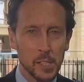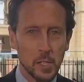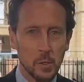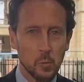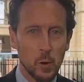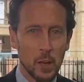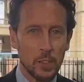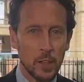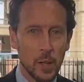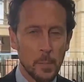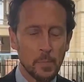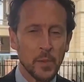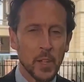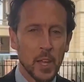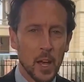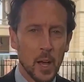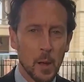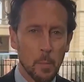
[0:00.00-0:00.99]
and whether
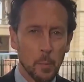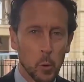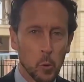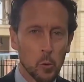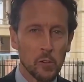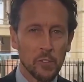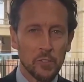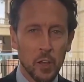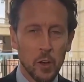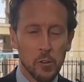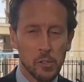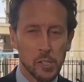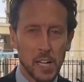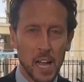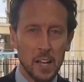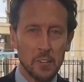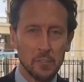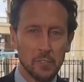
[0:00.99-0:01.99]
more of those
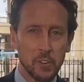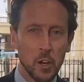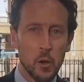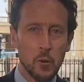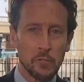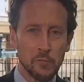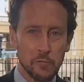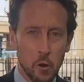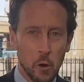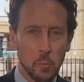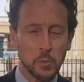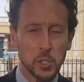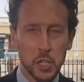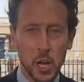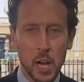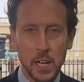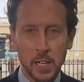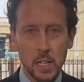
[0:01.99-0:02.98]
can flow from
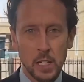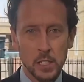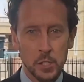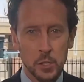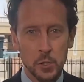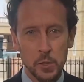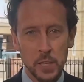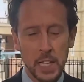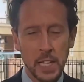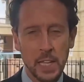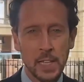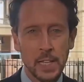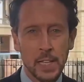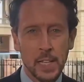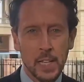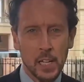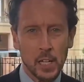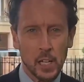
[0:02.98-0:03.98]
China to the
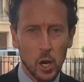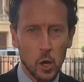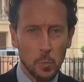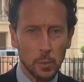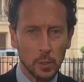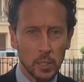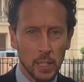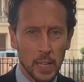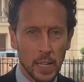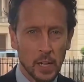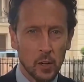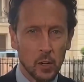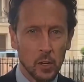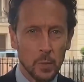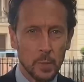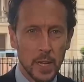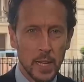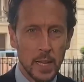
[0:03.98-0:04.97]
global
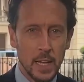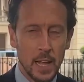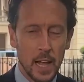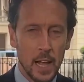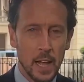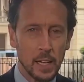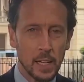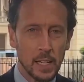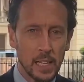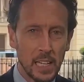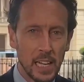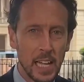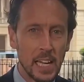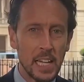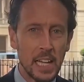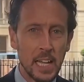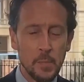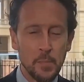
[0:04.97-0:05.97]
economy.
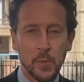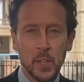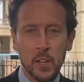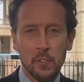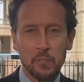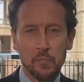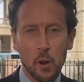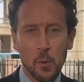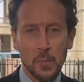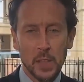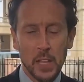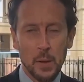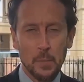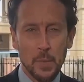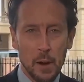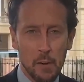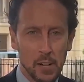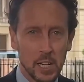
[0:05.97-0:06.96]
Clearly, from the
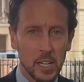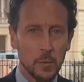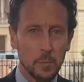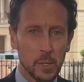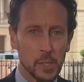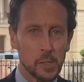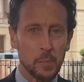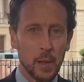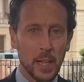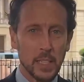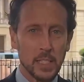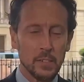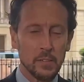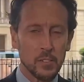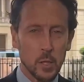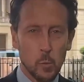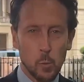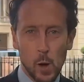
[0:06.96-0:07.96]
American perspective,
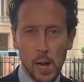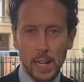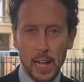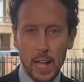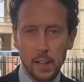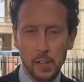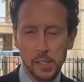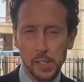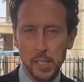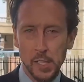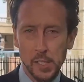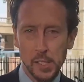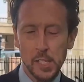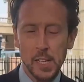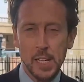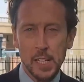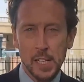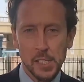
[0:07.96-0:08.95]
and the White House has
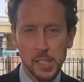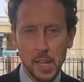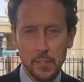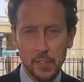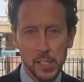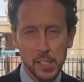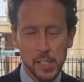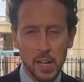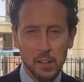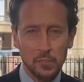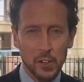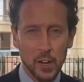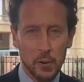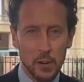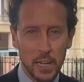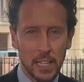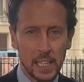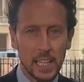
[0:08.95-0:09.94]
set this out
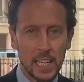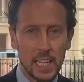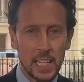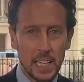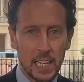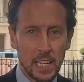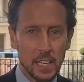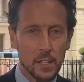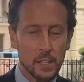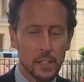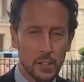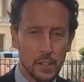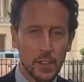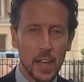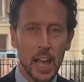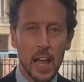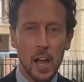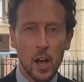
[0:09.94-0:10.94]
very clearly,
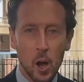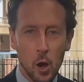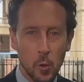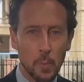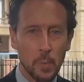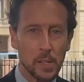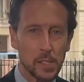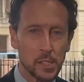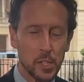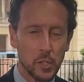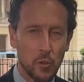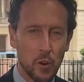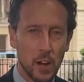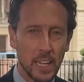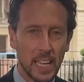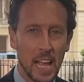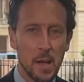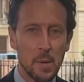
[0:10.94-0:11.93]
their hope is to try
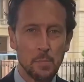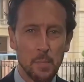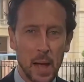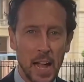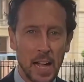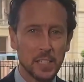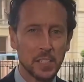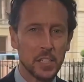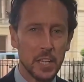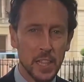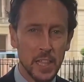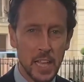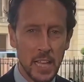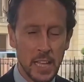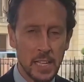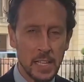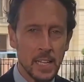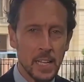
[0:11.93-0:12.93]
and get back to
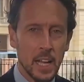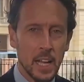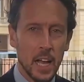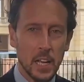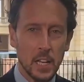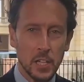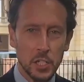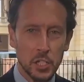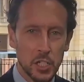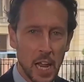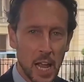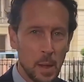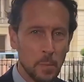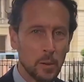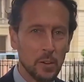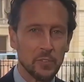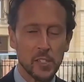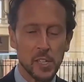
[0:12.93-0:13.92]
the
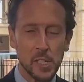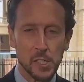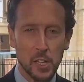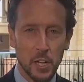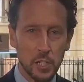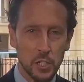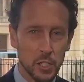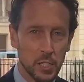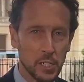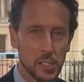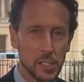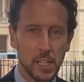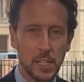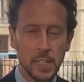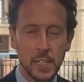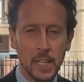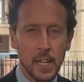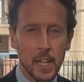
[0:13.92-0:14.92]
shape of discussions
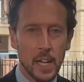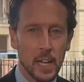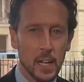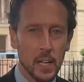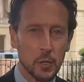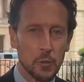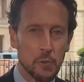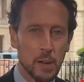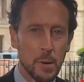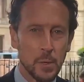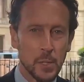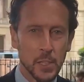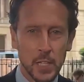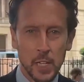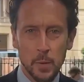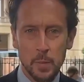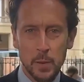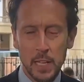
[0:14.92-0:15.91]
and agreement
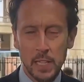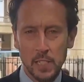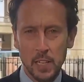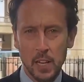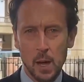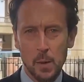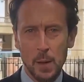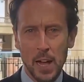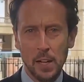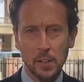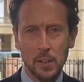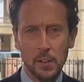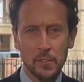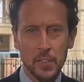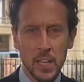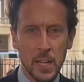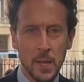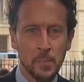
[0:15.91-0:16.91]
that appeared to come out of
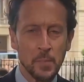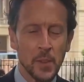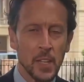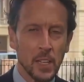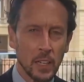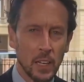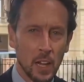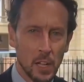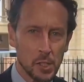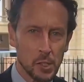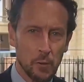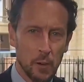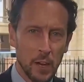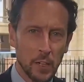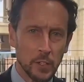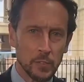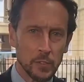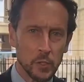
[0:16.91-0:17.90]
the last
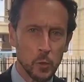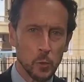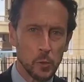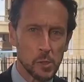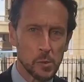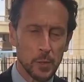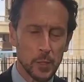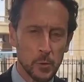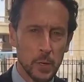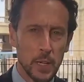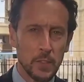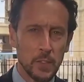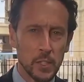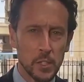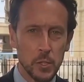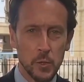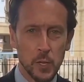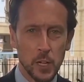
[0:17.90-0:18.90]
round of talks between the
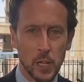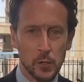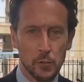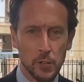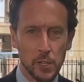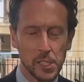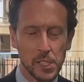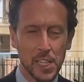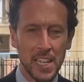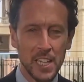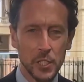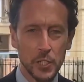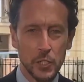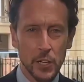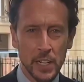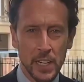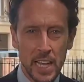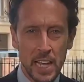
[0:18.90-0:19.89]
two countries in
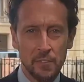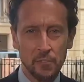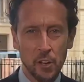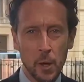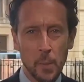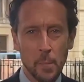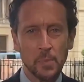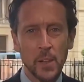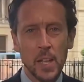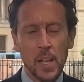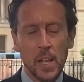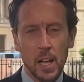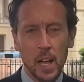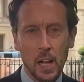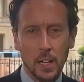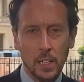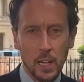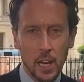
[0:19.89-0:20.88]
Geneva
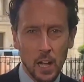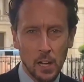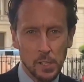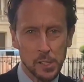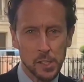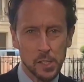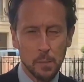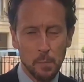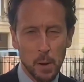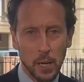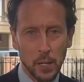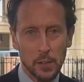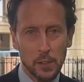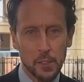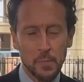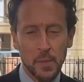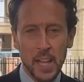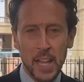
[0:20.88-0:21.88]
last
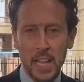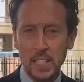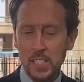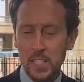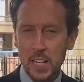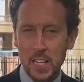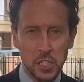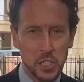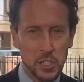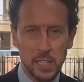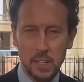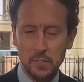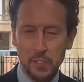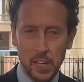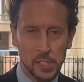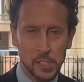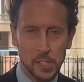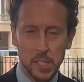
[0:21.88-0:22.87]
month. International
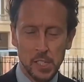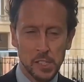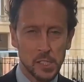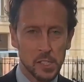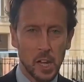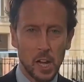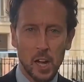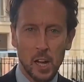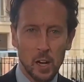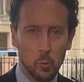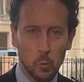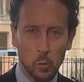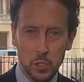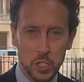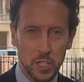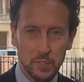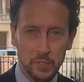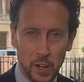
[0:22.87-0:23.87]
investors are
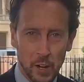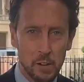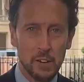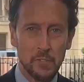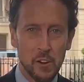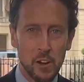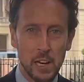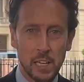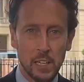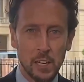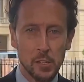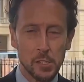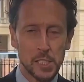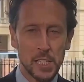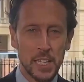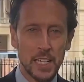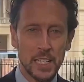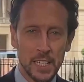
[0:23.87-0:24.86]
watching very, very
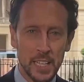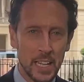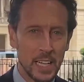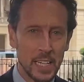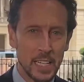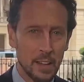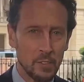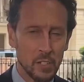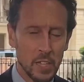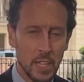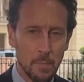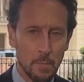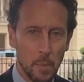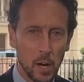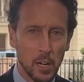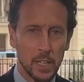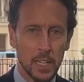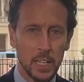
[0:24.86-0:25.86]
closely indeed, given the
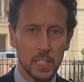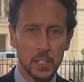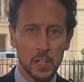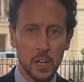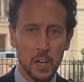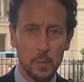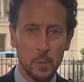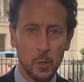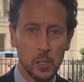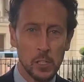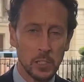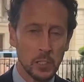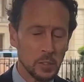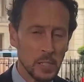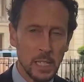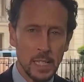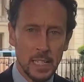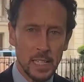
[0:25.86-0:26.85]
market turmoil
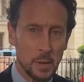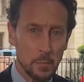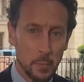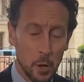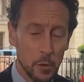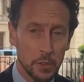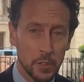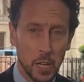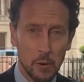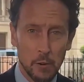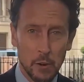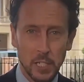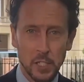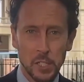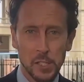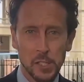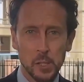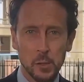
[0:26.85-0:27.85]
in both
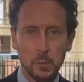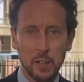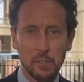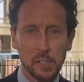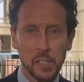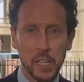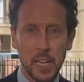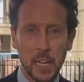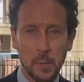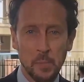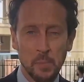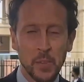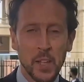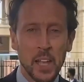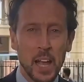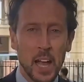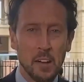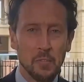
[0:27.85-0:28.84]
directions that we've seen
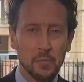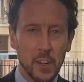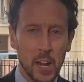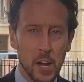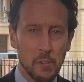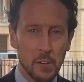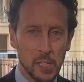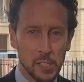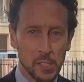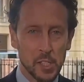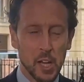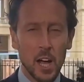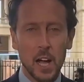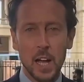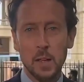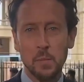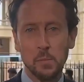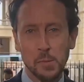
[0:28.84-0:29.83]
at various
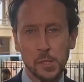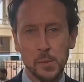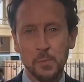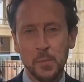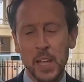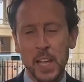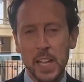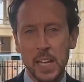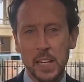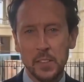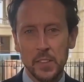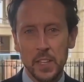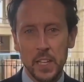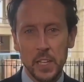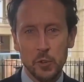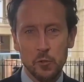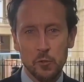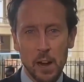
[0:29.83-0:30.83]
times in
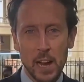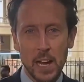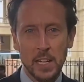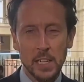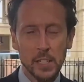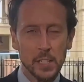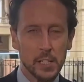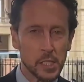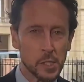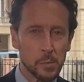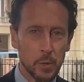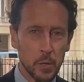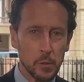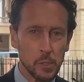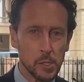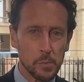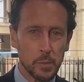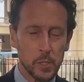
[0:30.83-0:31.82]
the trade
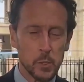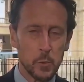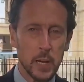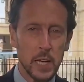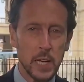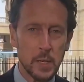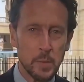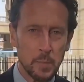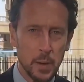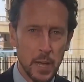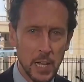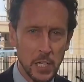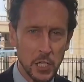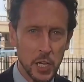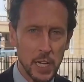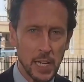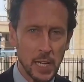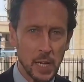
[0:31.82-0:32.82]
disputes between
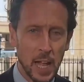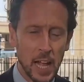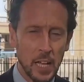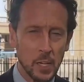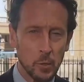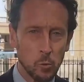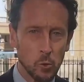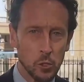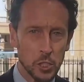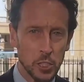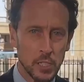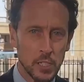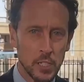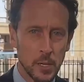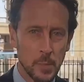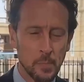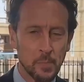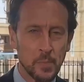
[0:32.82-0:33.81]
Beijing and
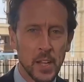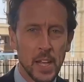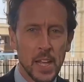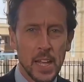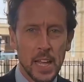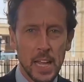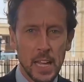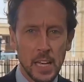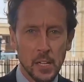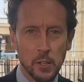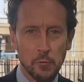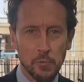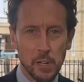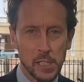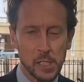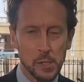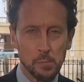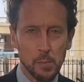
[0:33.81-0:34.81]
Washington in
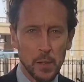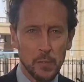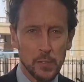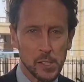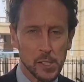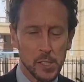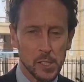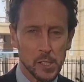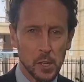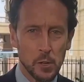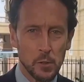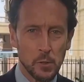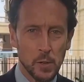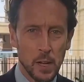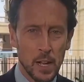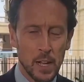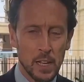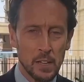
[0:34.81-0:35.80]
recent months. And so
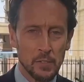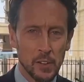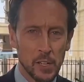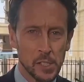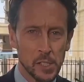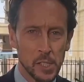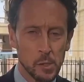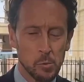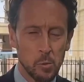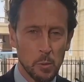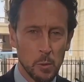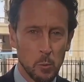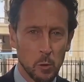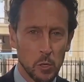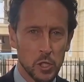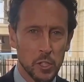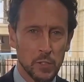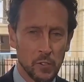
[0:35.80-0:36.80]
investors will be
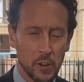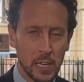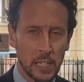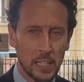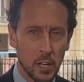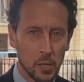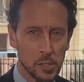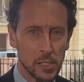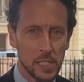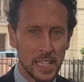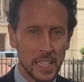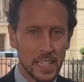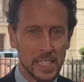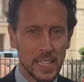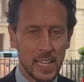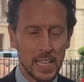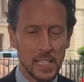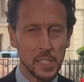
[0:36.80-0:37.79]
watching very closely
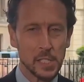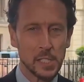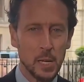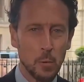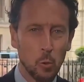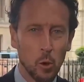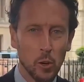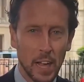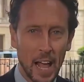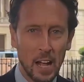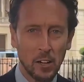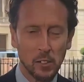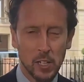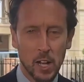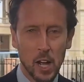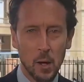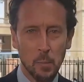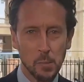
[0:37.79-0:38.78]
indeed to see what
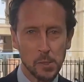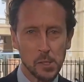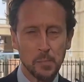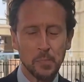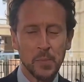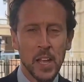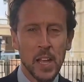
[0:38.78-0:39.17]
outcomes